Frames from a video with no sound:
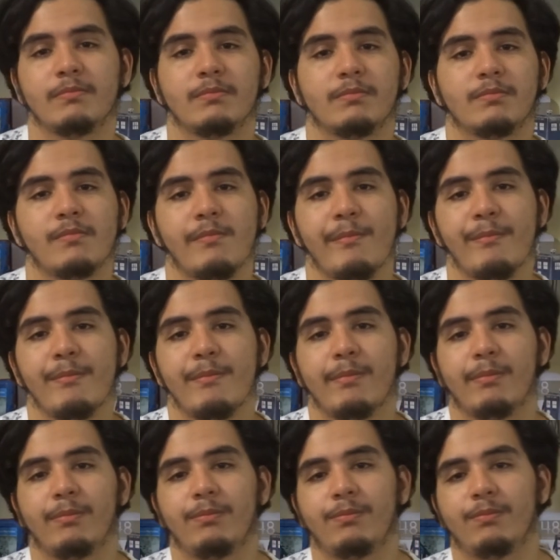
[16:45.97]

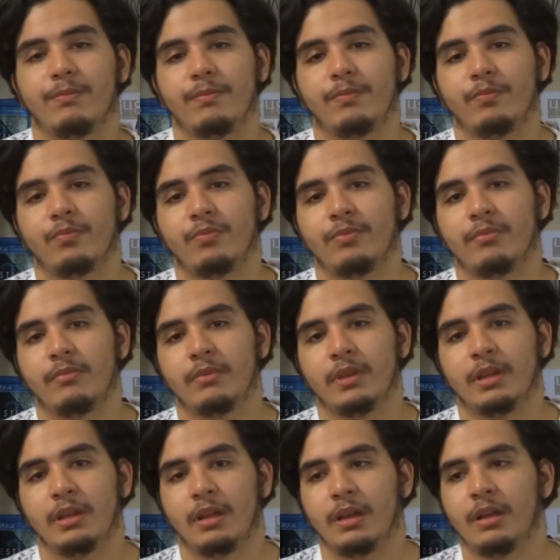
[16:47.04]

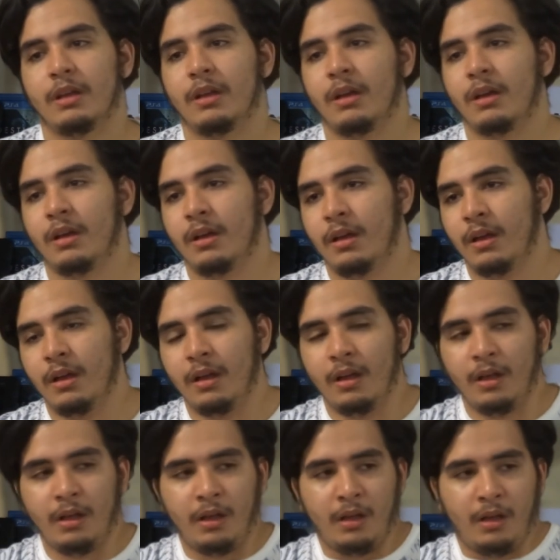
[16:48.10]

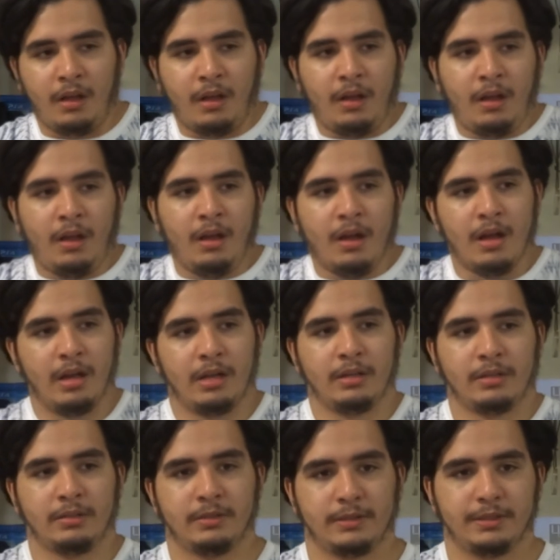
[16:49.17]

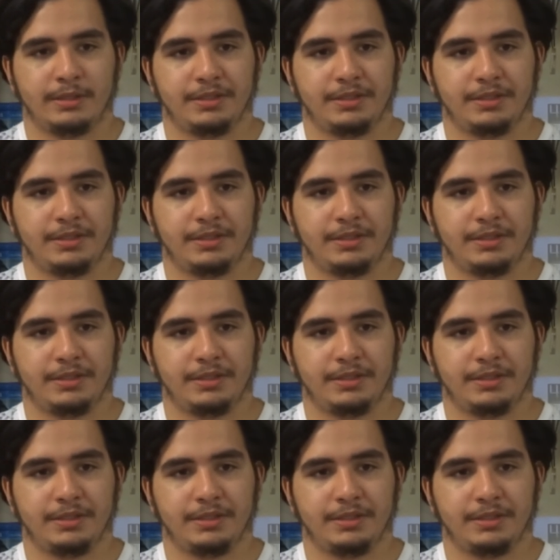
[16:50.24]
No one is speaking in this clip.